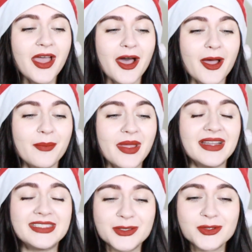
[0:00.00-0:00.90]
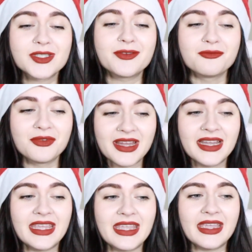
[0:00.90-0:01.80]
It deals with some
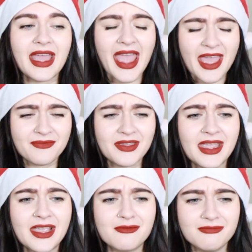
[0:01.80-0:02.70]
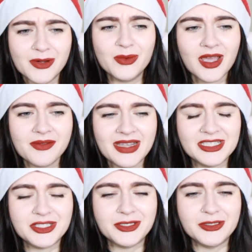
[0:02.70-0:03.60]
really heavy real life
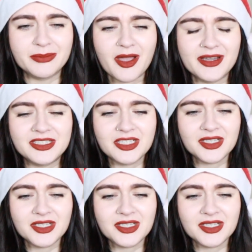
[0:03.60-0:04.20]
issues, but